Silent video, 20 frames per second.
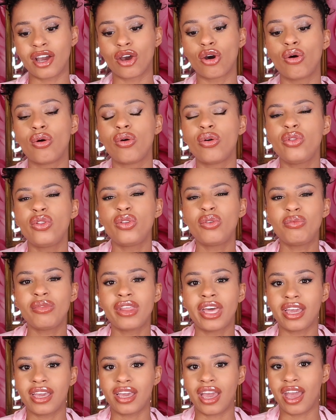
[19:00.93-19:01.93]
call them
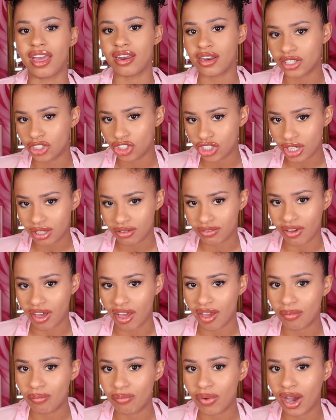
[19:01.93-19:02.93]
like energy
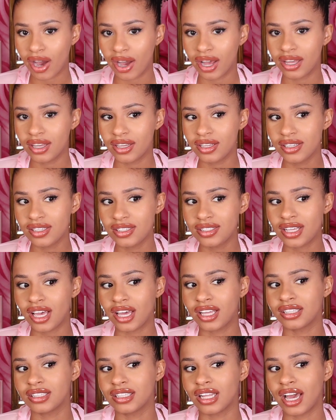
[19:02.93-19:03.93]
vampires,
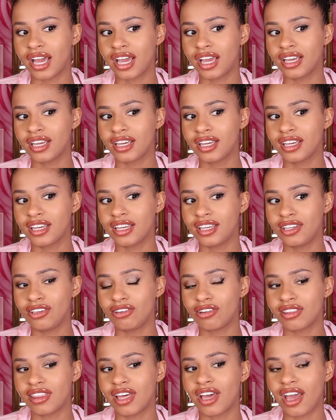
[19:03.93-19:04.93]
and like, you
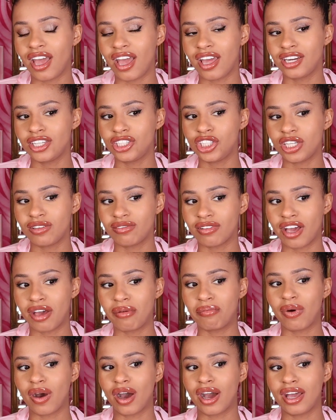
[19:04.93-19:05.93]
know, they're energy
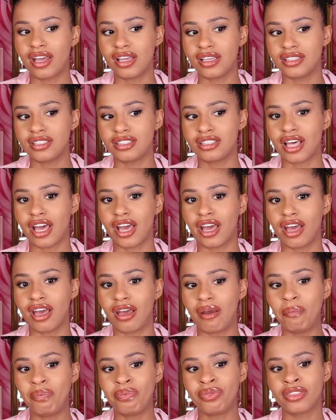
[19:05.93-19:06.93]
vampires,
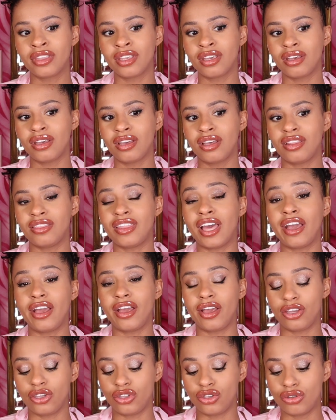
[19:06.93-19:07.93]
they're
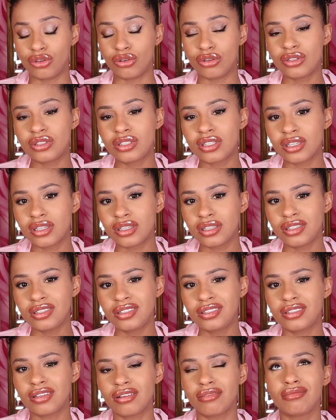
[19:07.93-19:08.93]

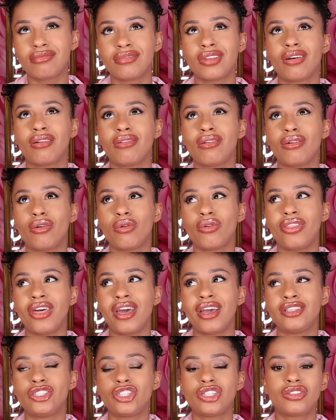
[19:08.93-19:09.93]
users, or
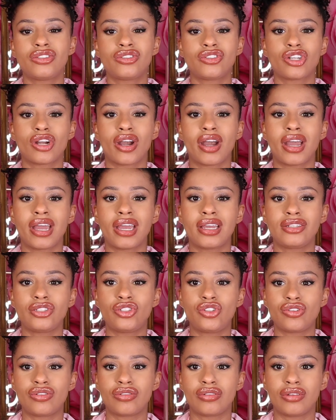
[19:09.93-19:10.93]
they're just trying
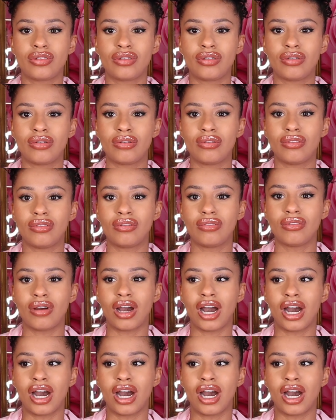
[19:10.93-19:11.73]
to,